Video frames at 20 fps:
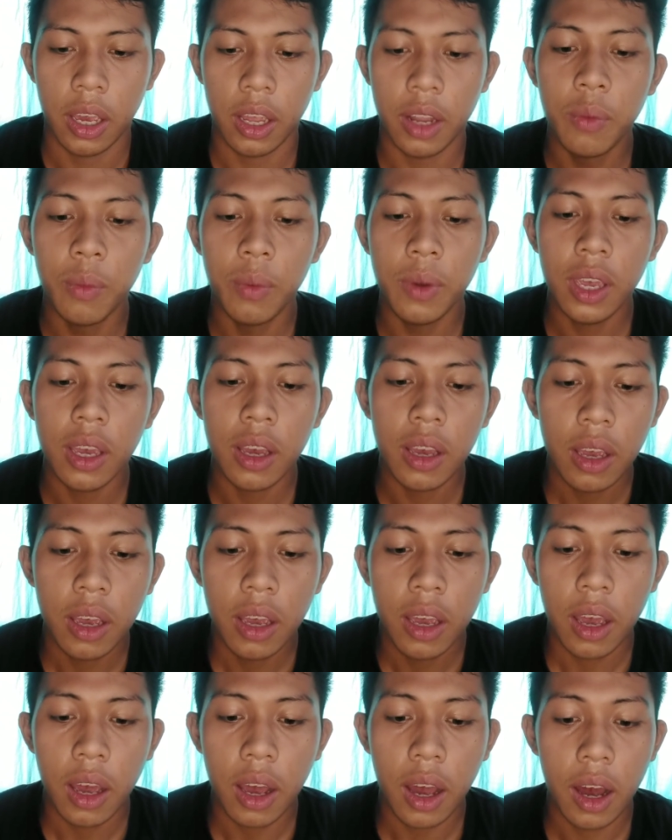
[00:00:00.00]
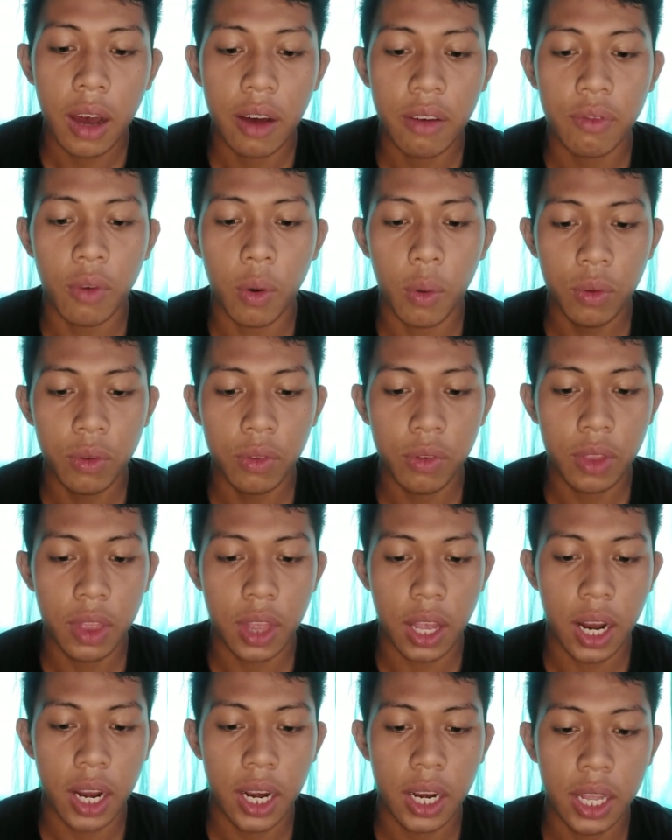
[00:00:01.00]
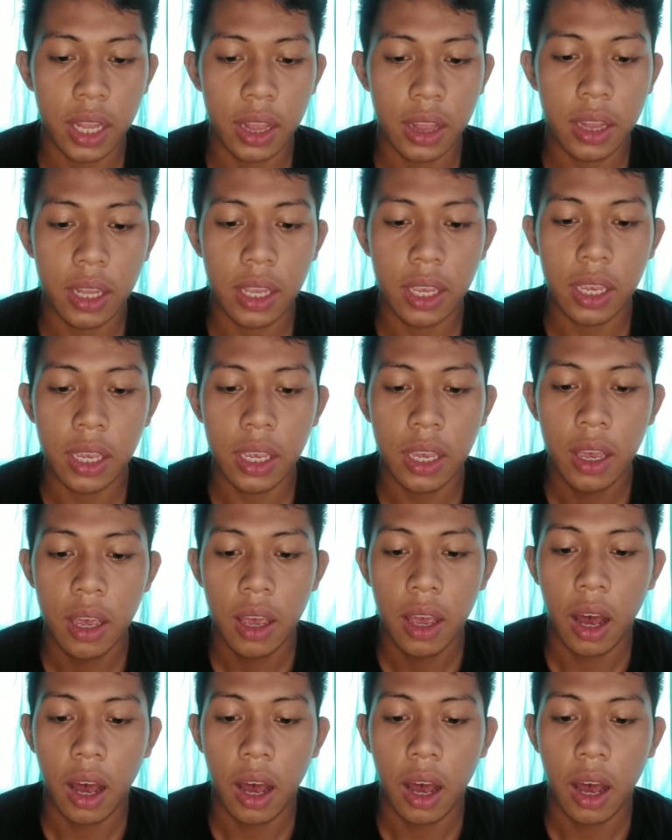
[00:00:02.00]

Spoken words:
And we have also there that the